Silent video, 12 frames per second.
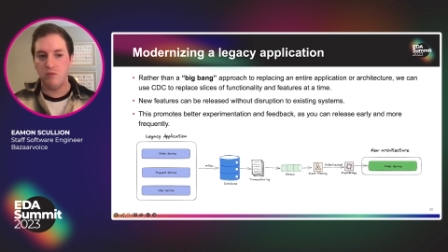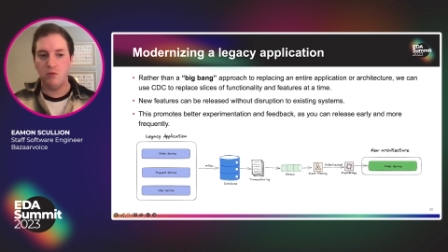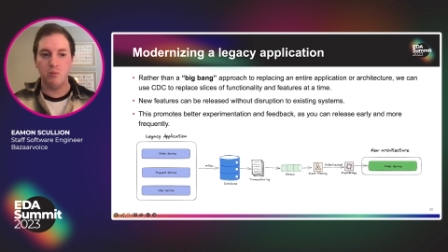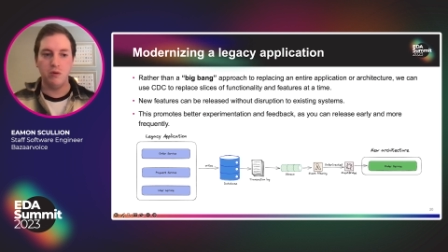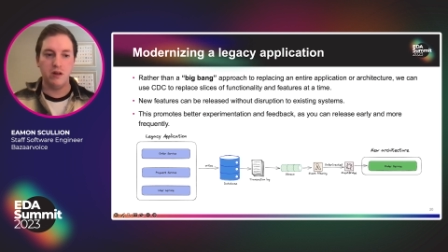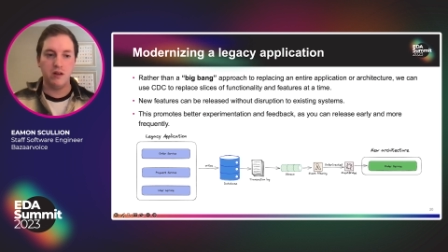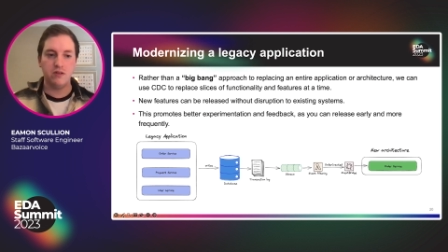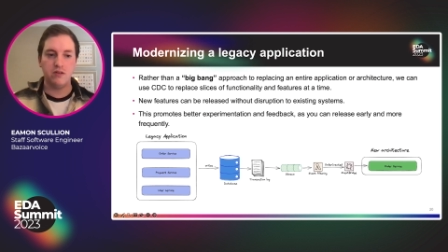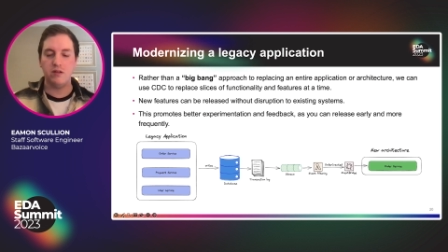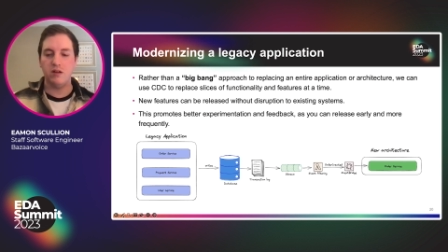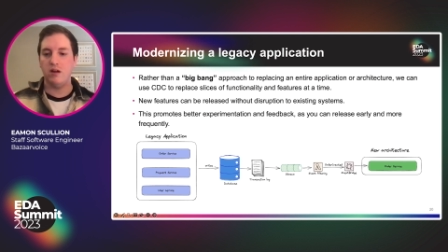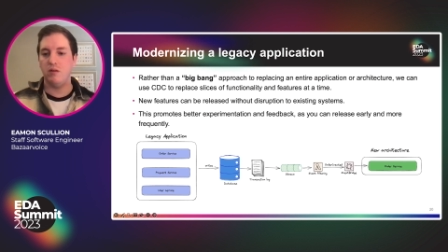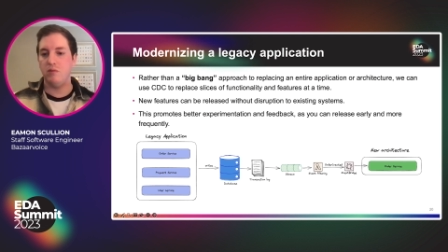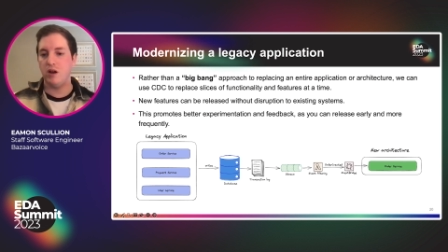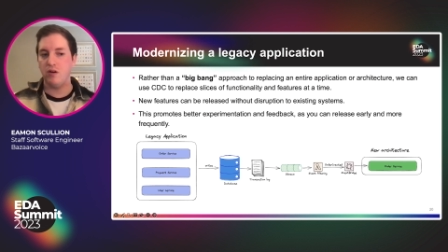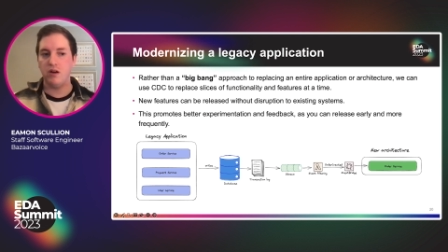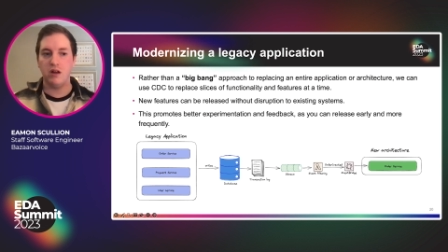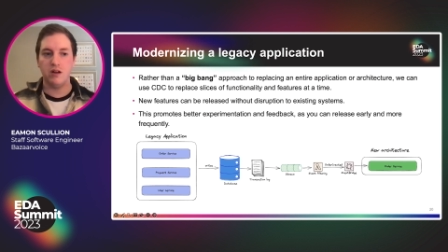replace and
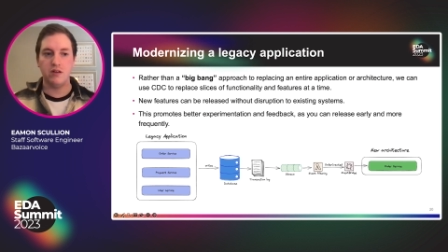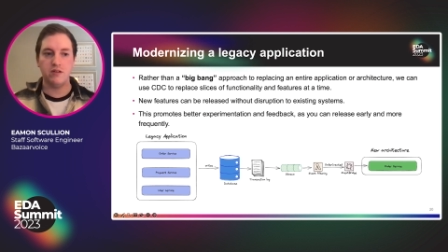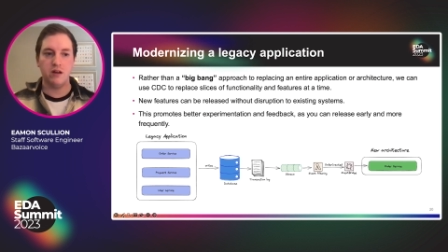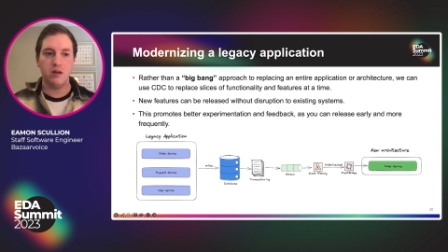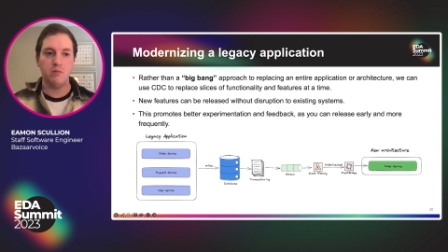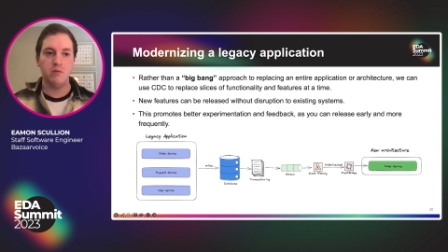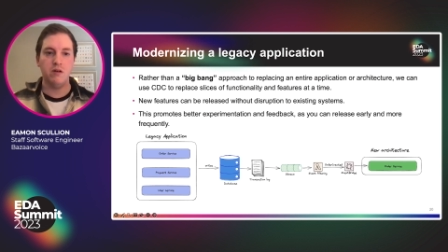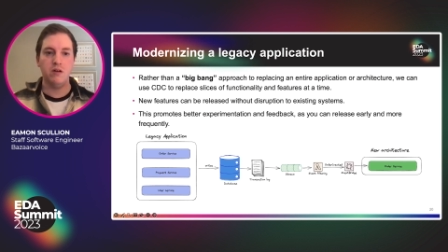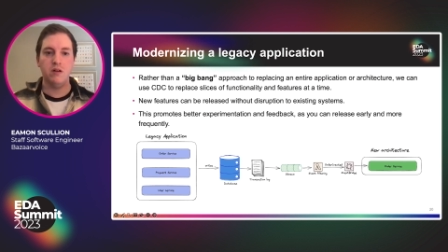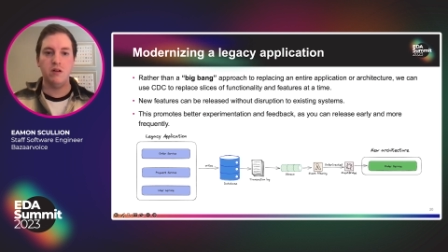migrate at a time.